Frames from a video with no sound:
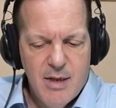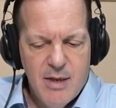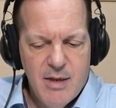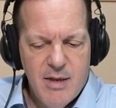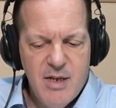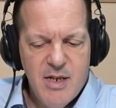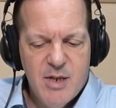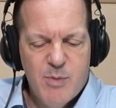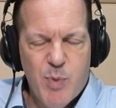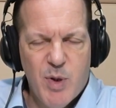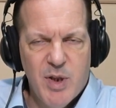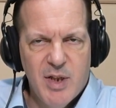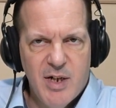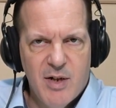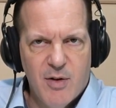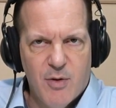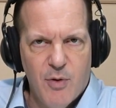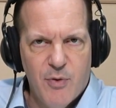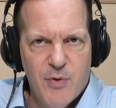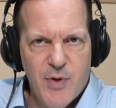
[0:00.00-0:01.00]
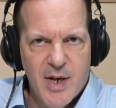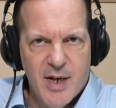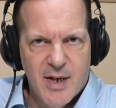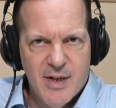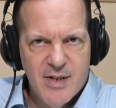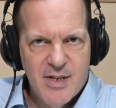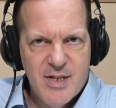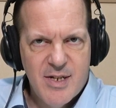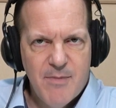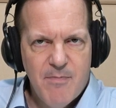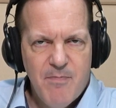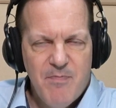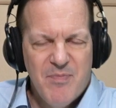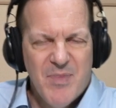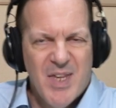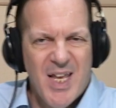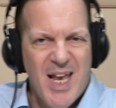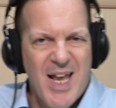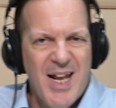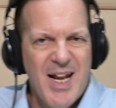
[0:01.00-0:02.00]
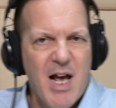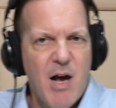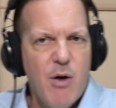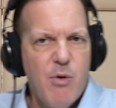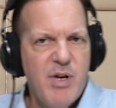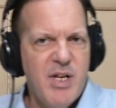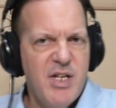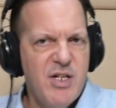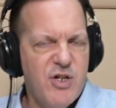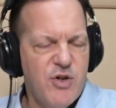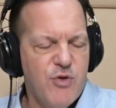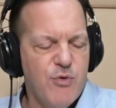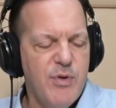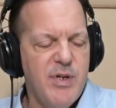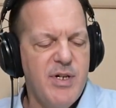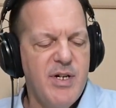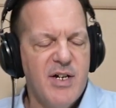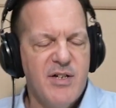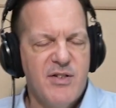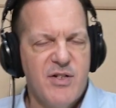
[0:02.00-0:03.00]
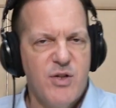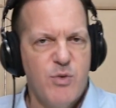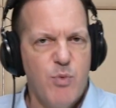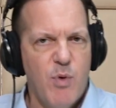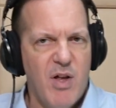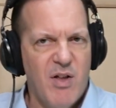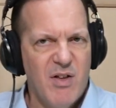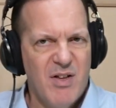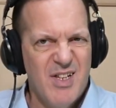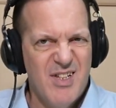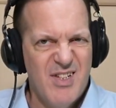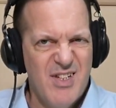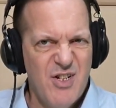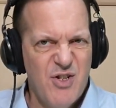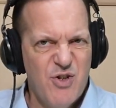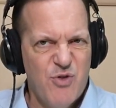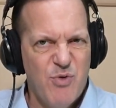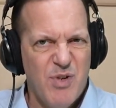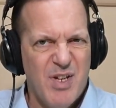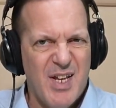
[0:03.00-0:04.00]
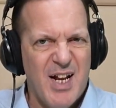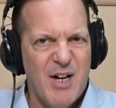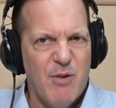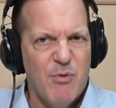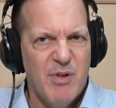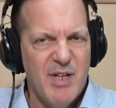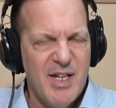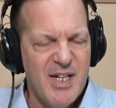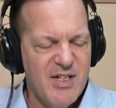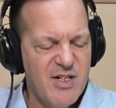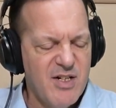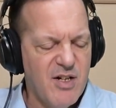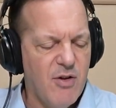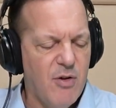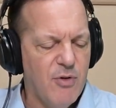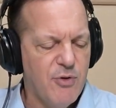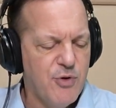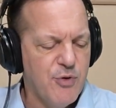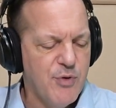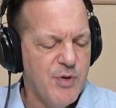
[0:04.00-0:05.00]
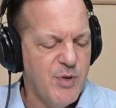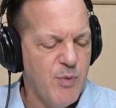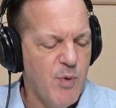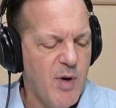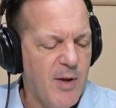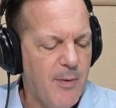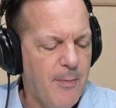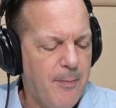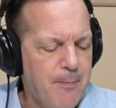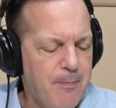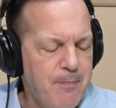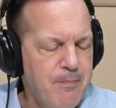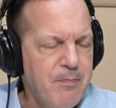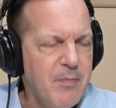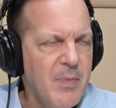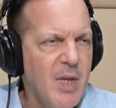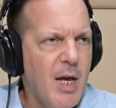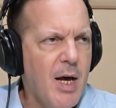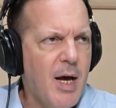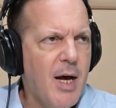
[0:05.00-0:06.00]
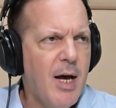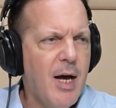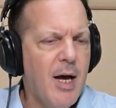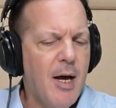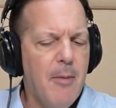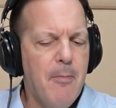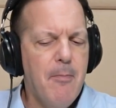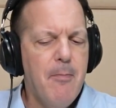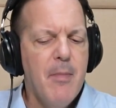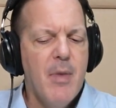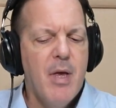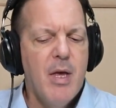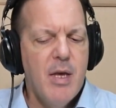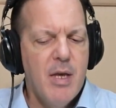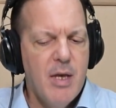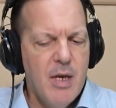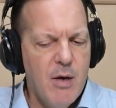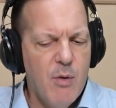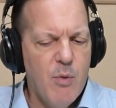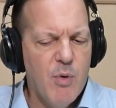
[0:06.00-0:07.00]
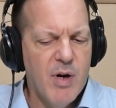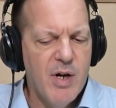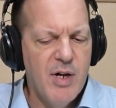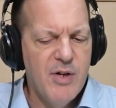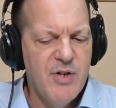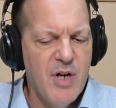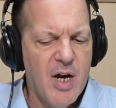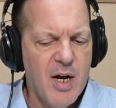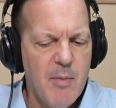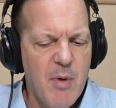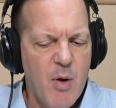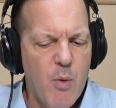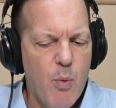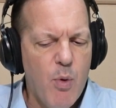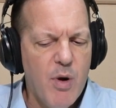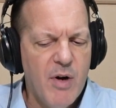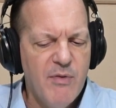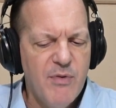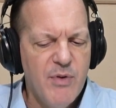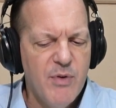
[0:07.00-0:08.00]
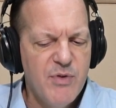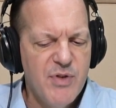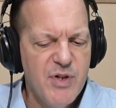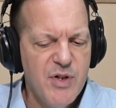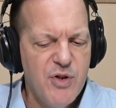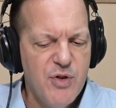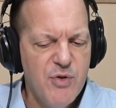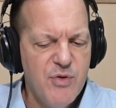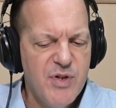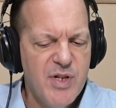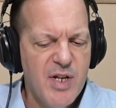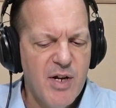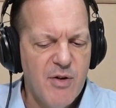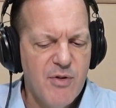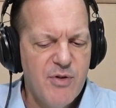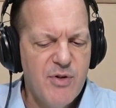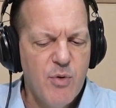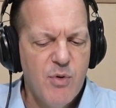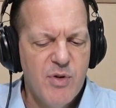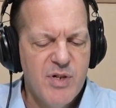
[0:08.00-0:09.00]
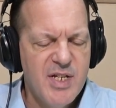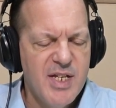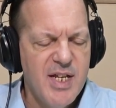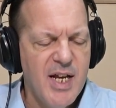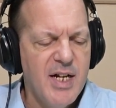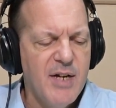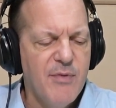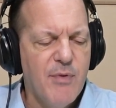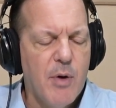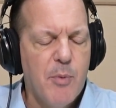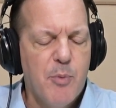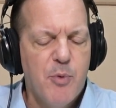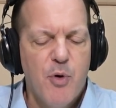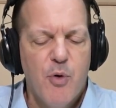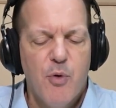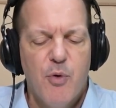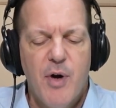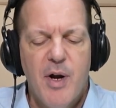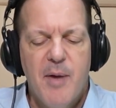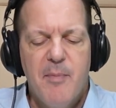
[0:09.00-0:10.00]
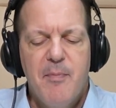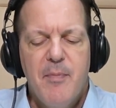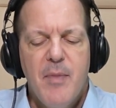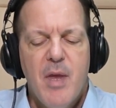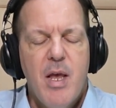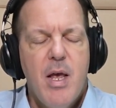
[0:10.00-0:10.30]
these political things, and how history does as well, because history kind of relates to culture as well. We're going to talk about one of those issues there towards the end of our program,